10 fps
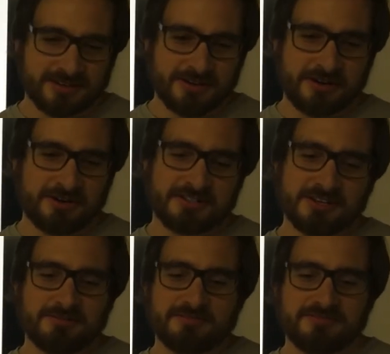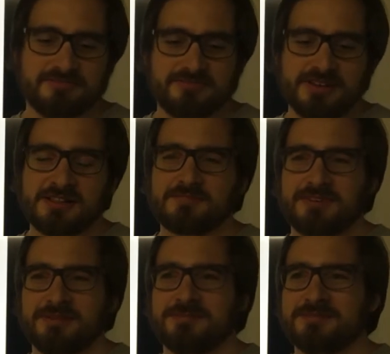There are some little
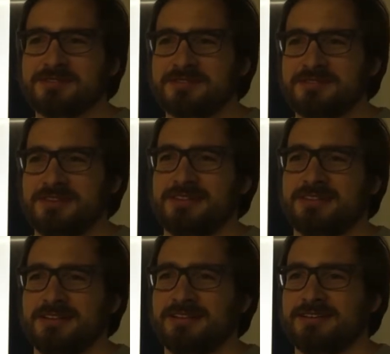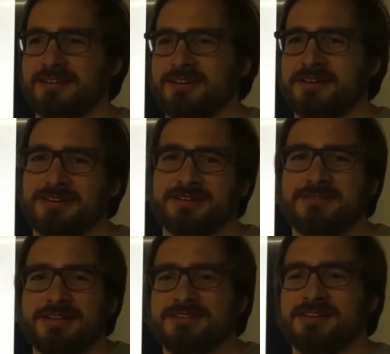problems with it that are not
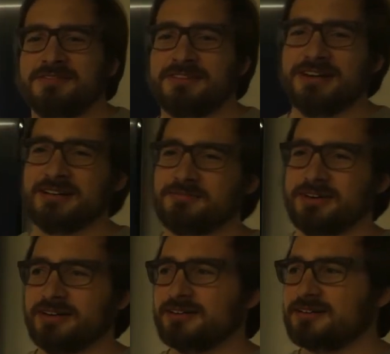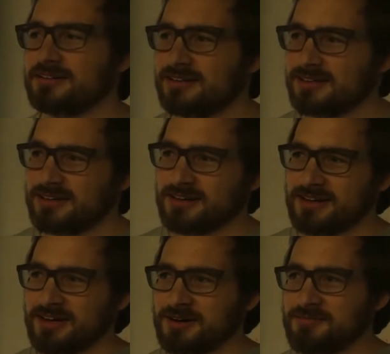quite solved yet, but
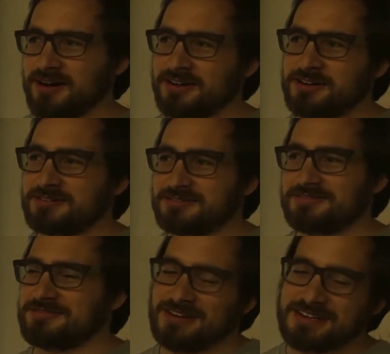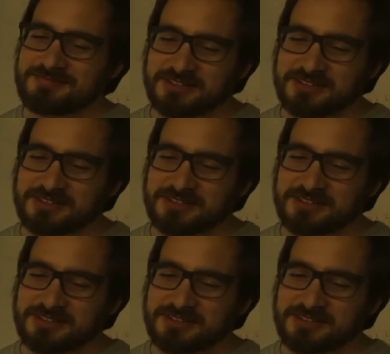I don't find them